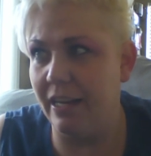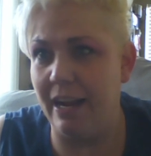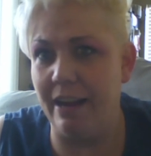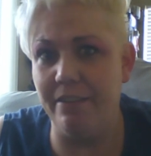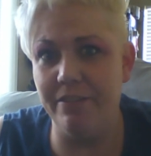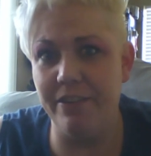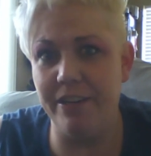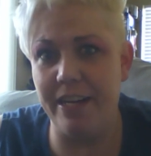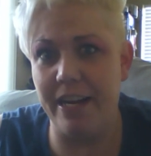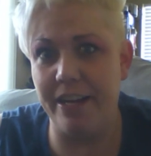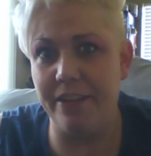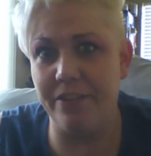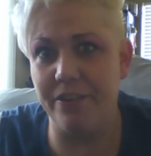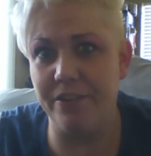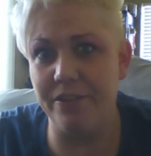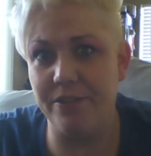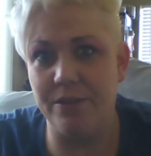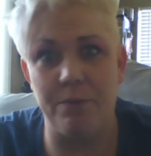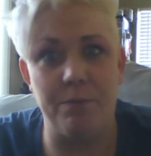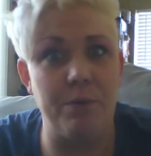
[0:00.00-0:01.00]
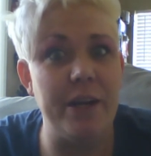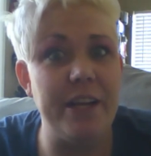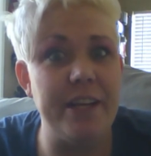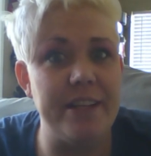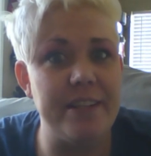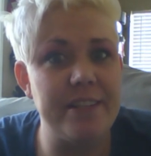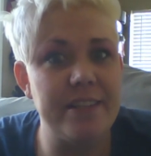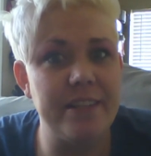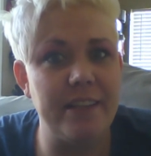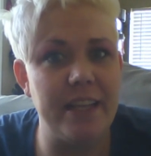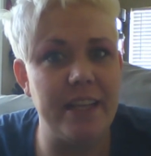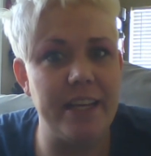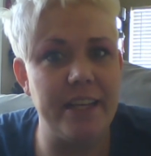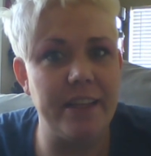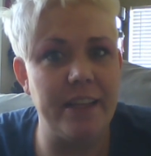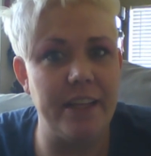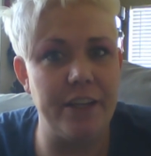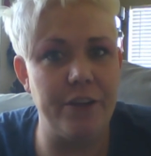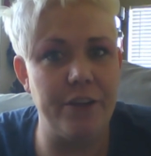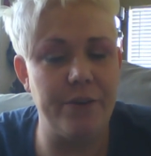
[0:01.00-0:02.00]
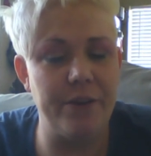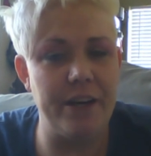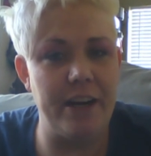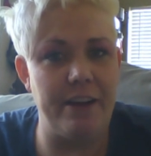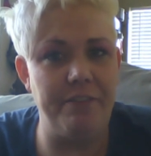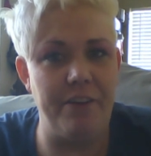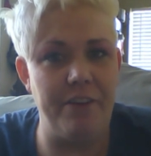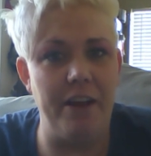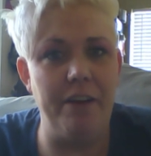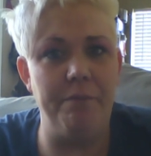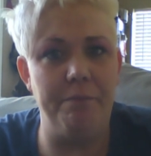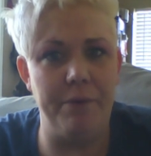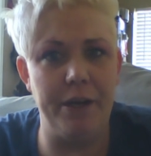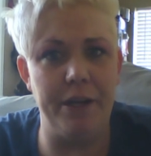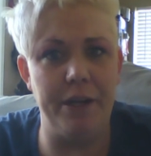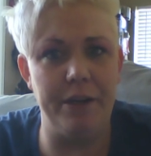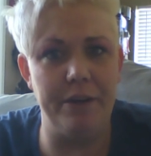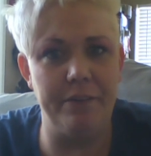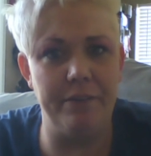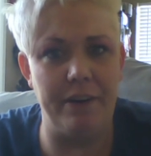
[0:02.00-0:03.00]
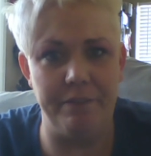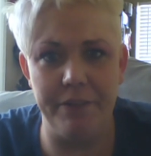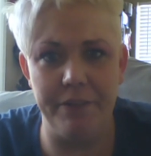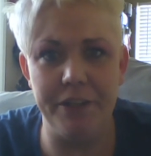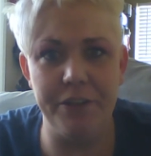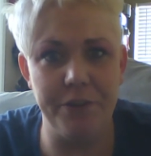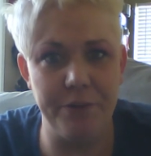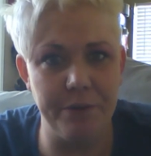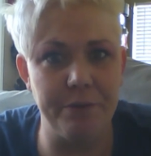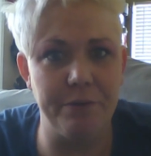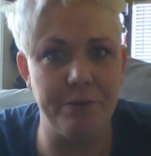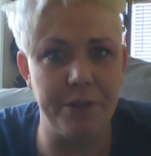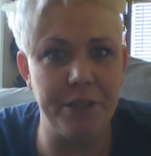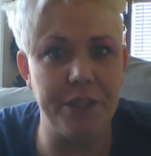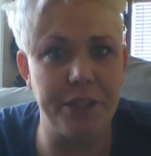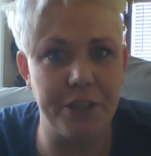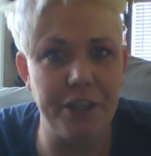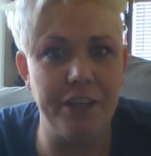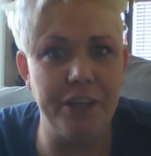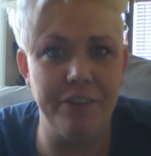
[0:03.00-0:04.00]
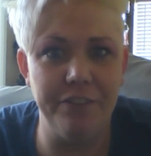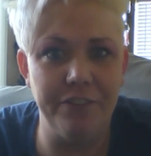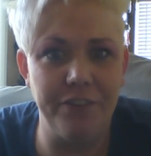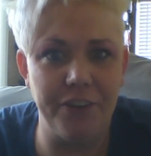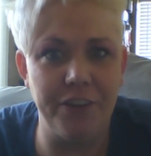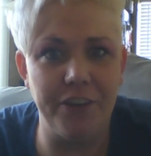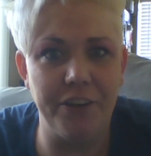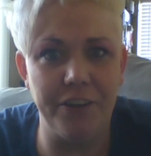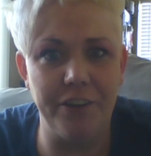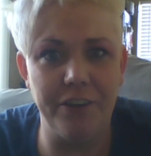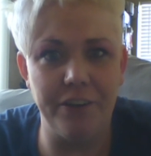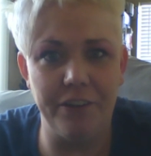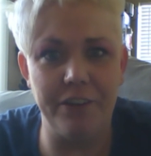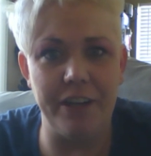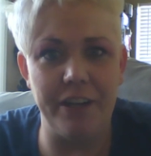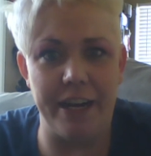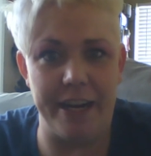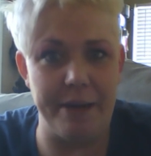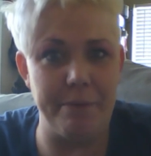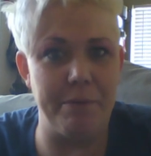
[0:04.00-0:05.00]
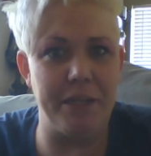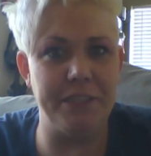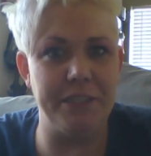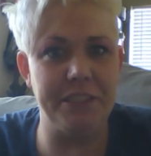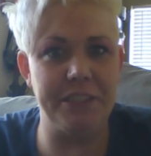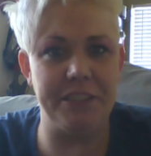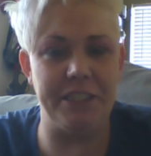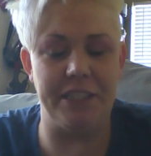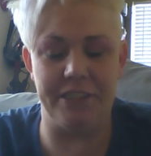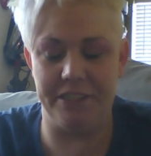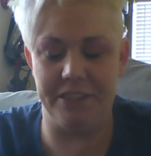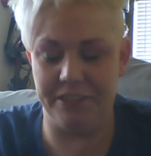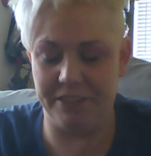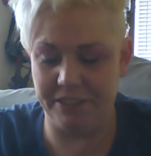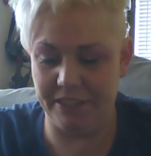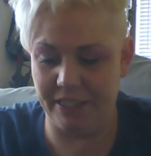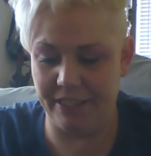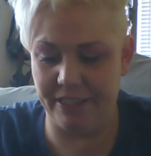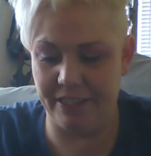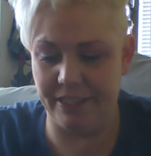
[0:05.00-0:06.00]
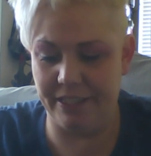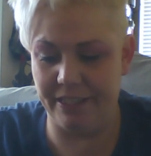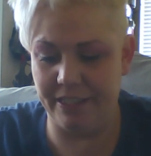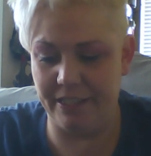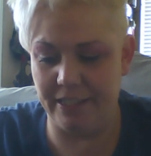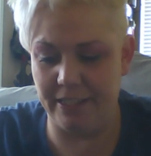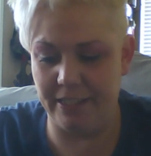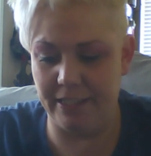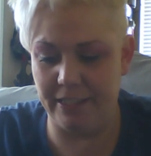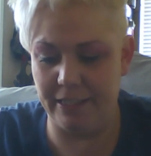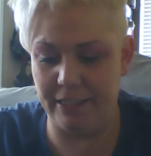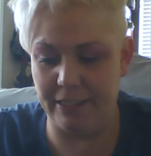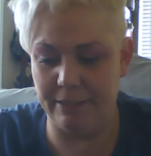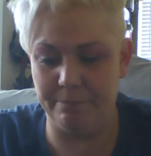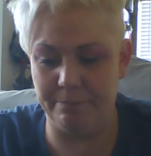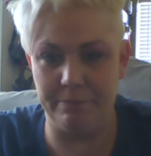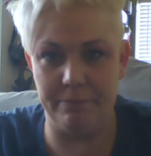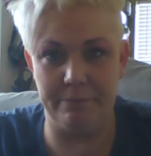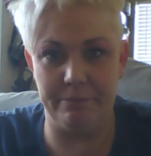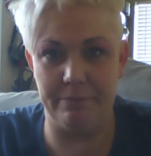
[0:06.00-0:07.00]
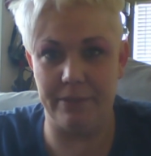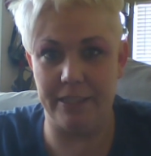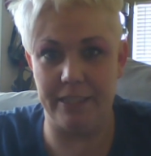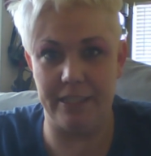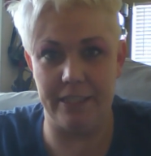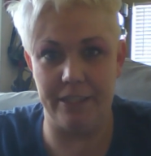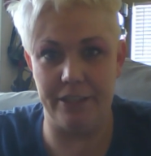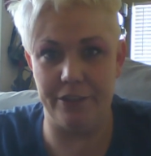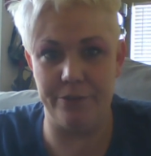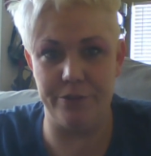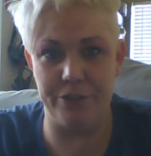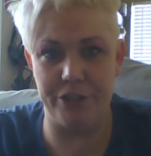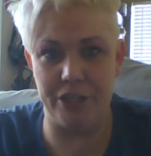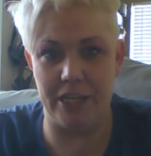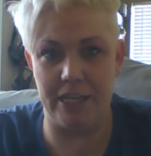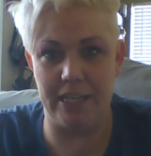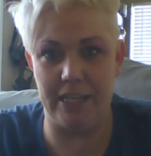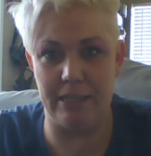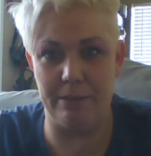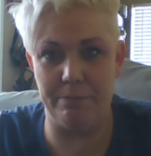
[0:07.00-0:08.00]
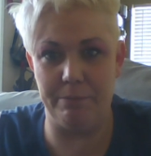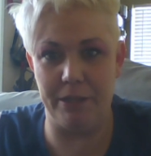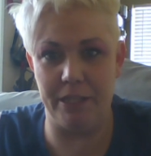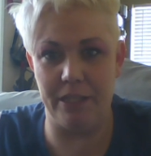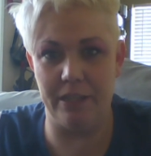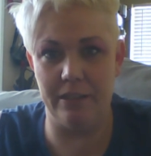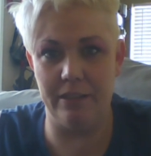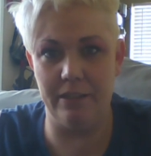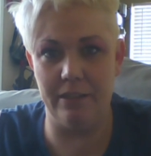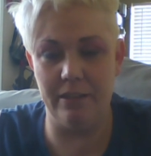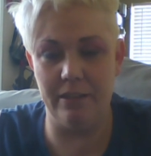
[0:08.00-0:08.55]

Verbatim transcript: every day there's a risk like that you could F up, but I've been doing really good for eight months now, and um, we're got a new job, and